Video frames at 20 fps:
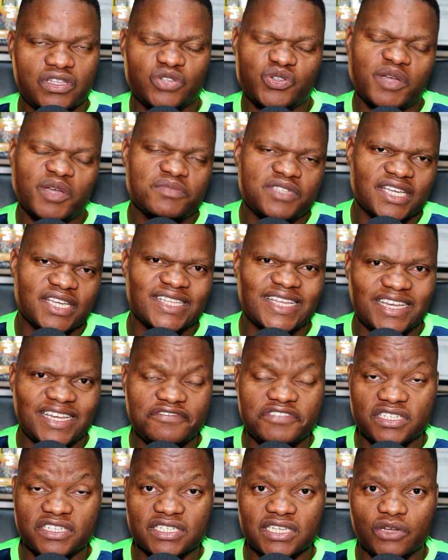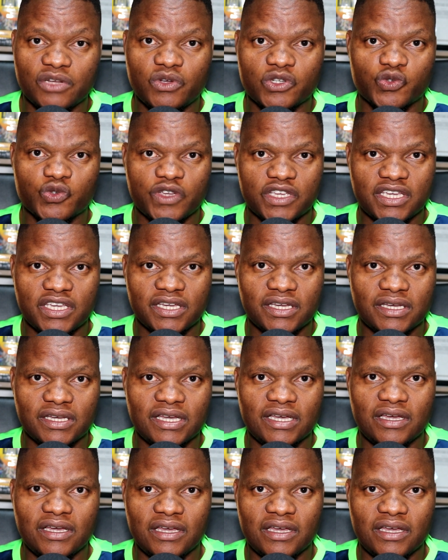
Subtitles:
That's why I'm saying the left hand side was working